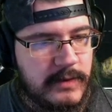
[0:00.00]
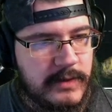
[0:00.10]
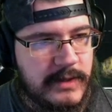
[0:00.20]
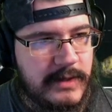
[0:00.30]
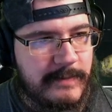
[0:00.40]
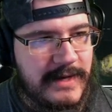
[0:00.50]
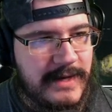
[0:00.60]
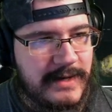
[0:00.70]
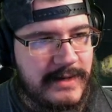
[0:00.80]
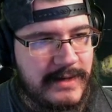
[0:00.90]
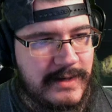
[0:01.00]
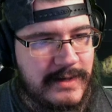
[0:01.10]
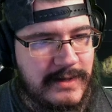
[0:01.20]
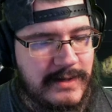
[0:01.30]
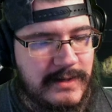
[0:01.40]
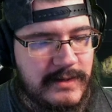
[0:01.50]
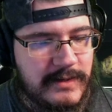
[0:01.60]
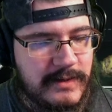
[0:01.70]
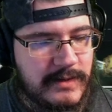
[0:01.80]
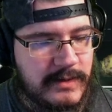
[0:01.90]
Get him out of here.
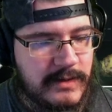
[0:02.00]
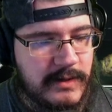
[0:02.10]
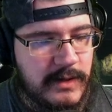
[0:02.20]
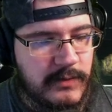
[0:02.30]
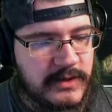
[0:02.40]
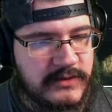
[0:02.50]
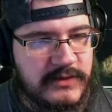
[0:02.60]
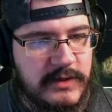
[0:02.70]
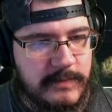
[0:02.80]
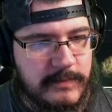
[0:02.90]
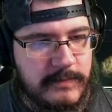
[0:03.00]
I don't want to see him.